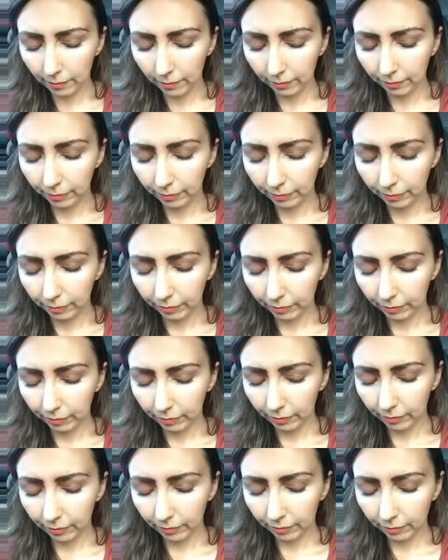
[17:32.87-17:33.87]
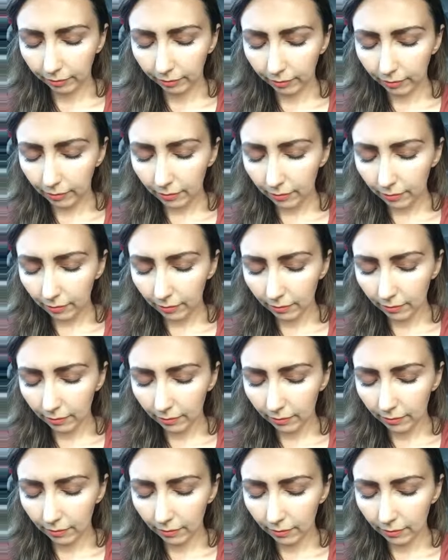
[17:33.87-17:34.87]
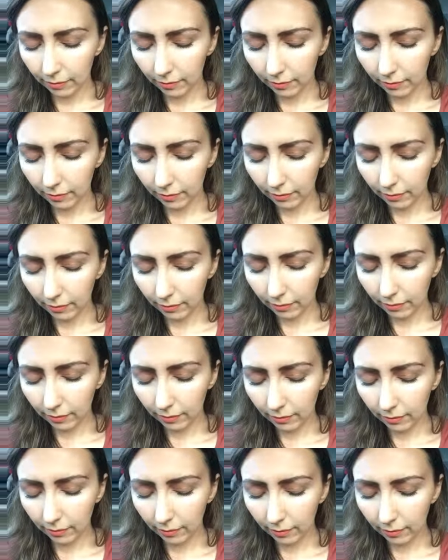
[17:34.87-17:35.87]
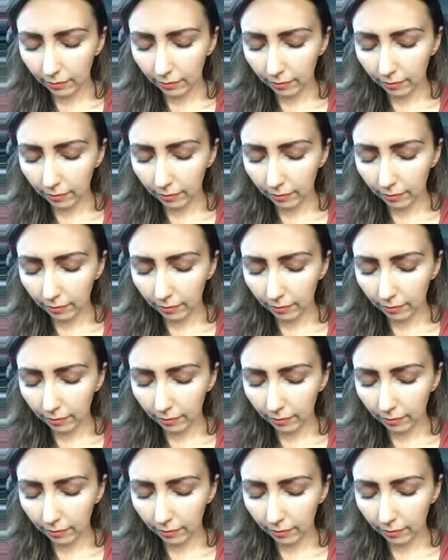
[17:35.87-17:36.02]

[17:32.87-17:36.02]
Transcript: (silence)